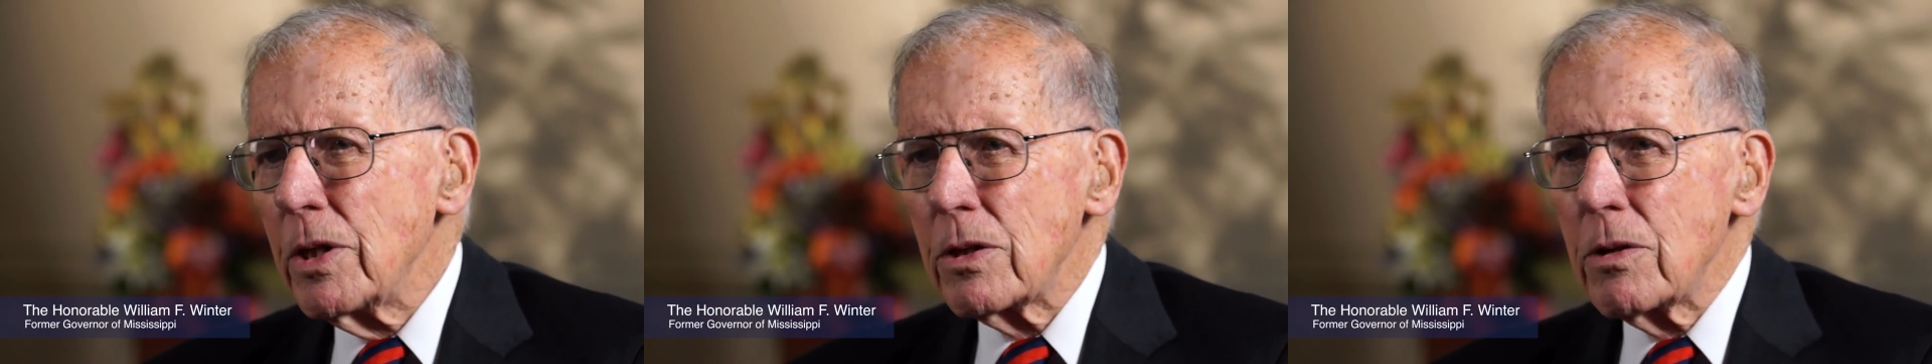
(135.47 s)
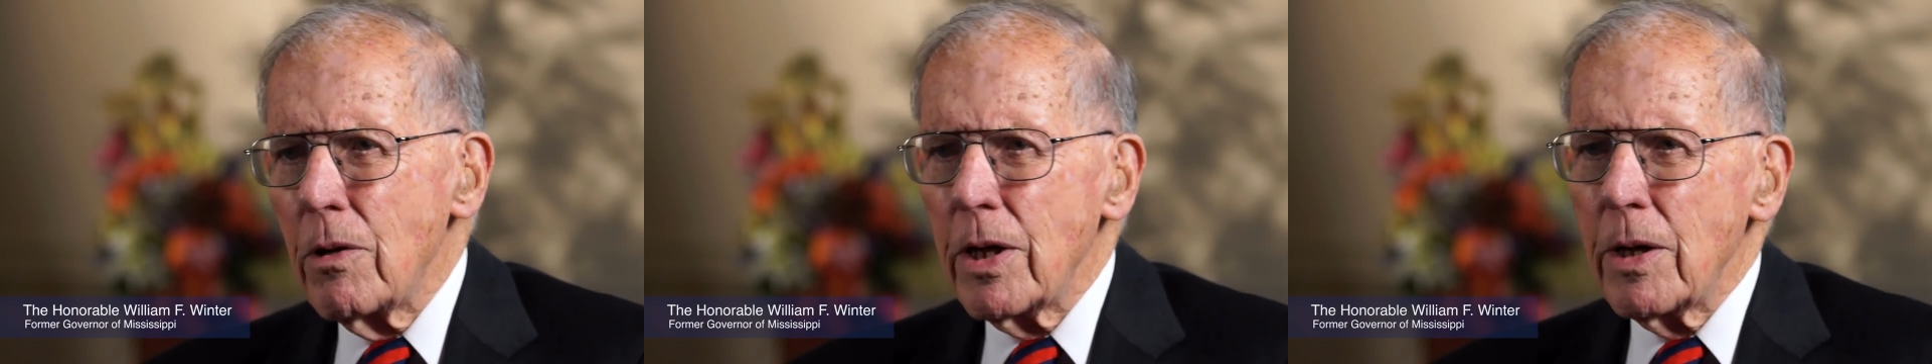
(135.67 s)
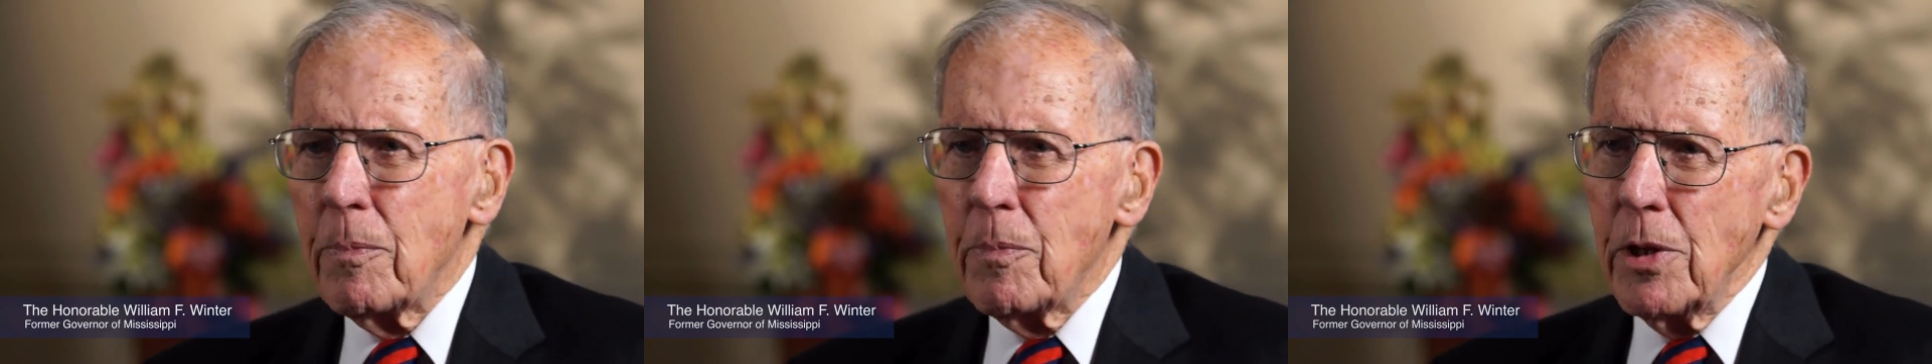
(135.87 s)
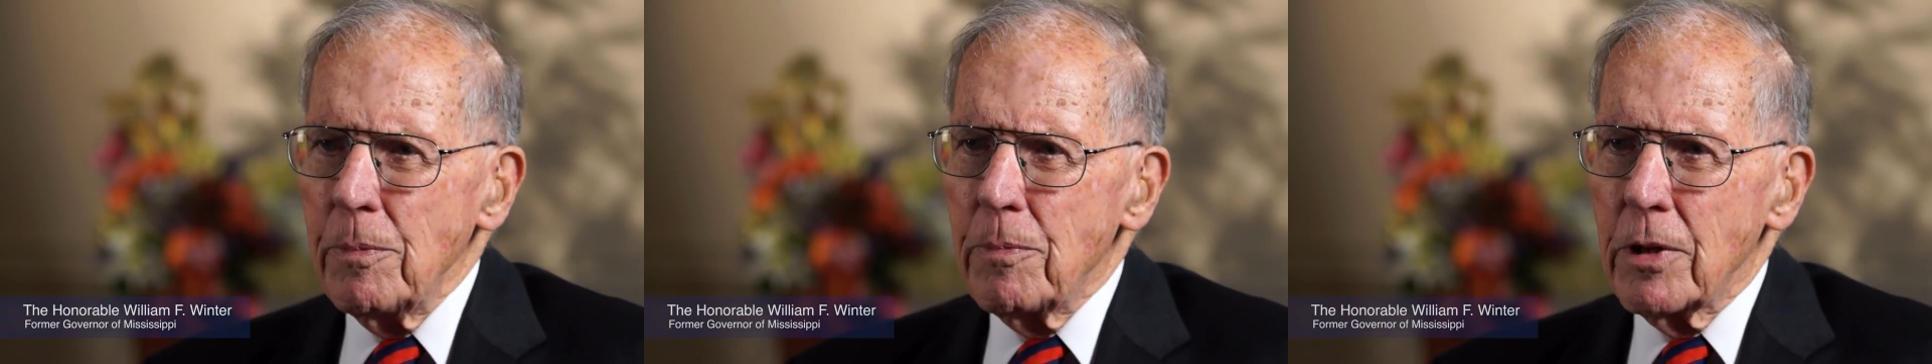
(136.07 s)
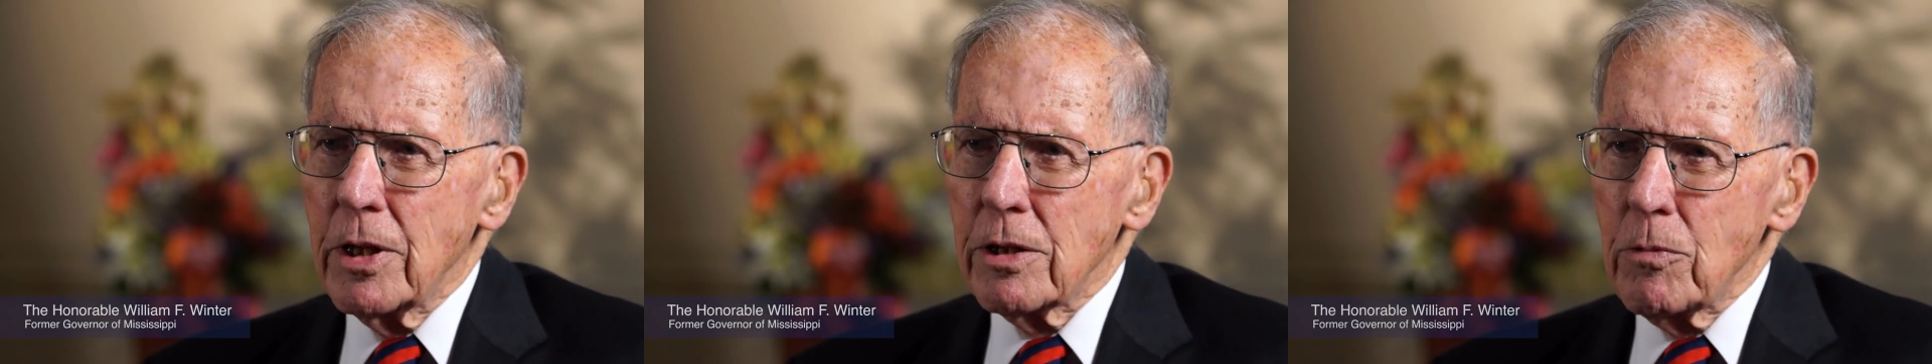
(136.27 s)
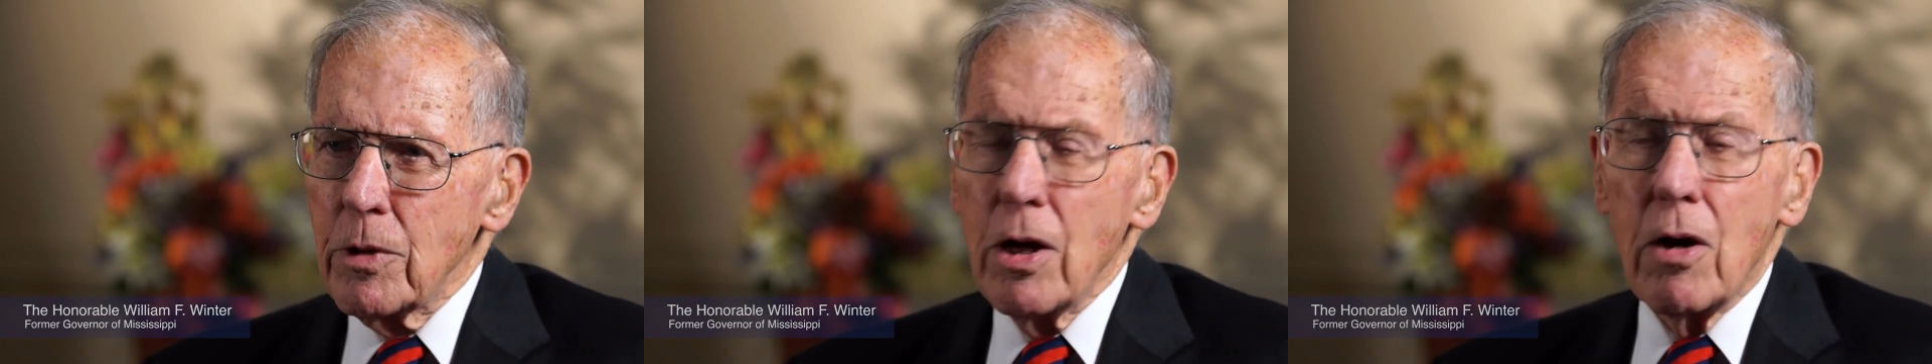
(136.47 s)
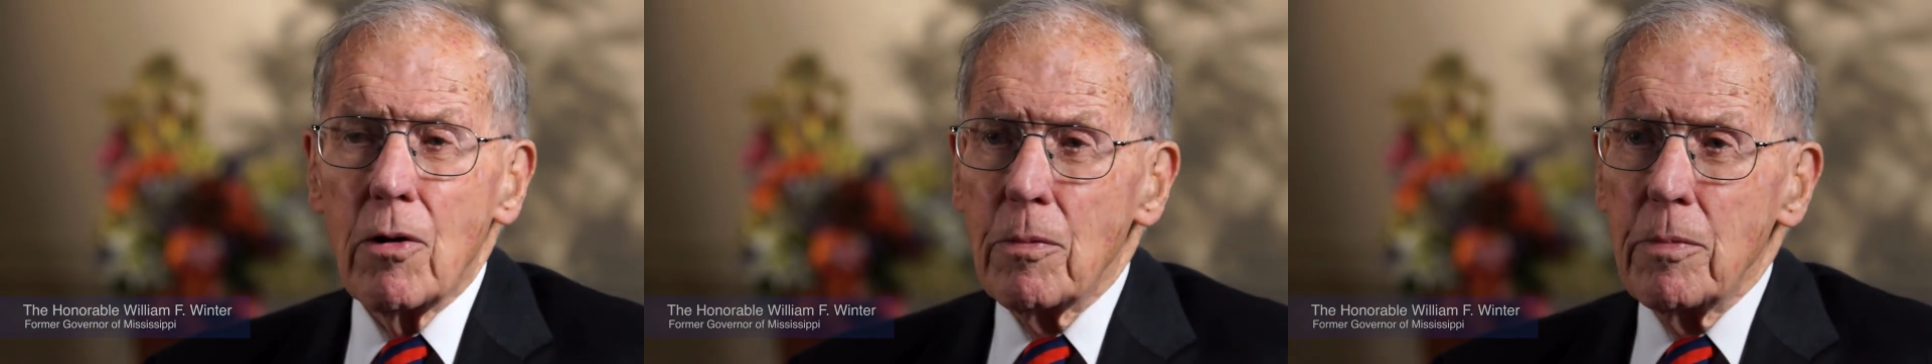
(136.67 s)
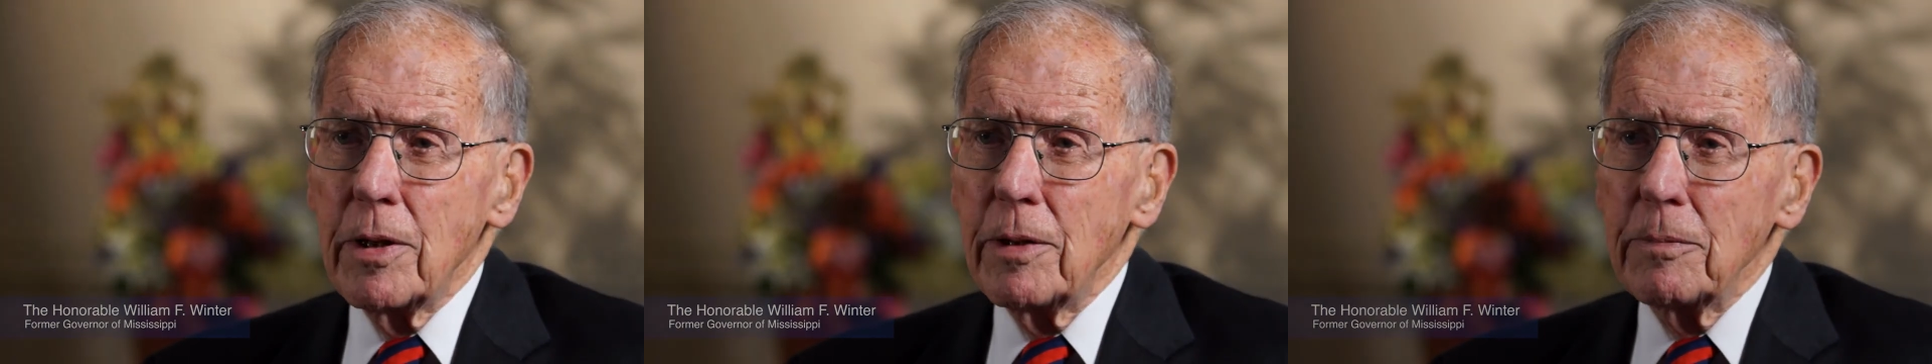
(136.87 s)
as great a people as we ought
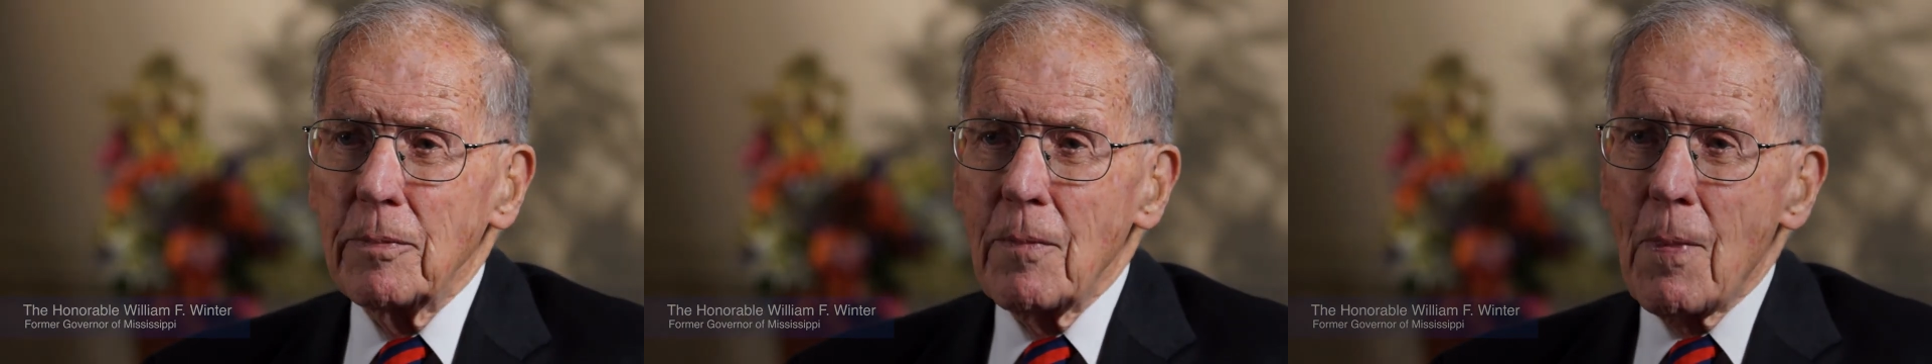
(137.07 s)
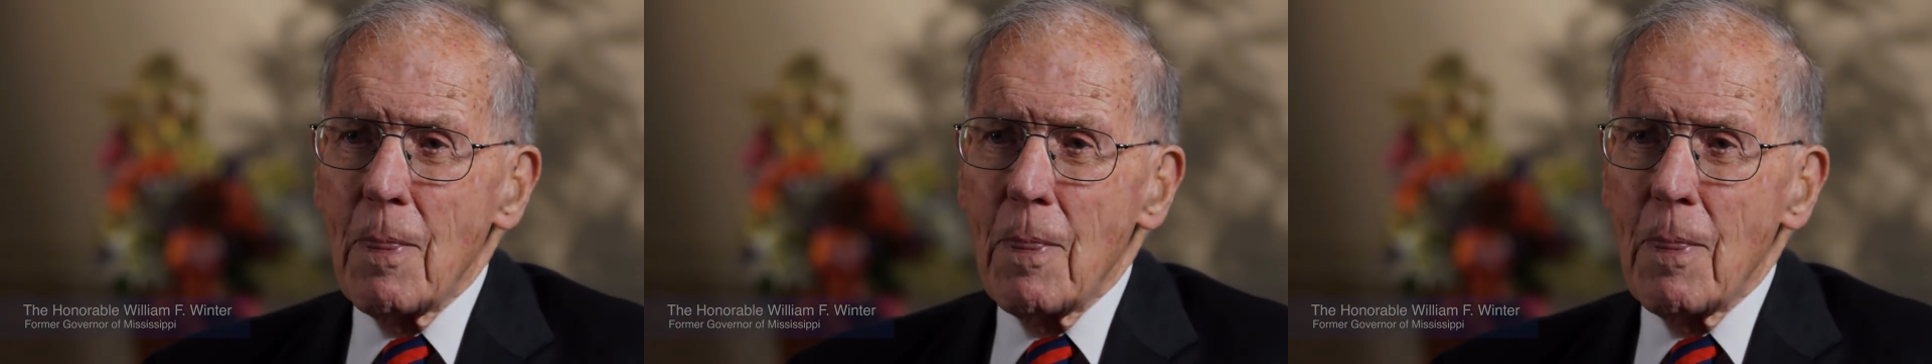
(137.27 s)
to be.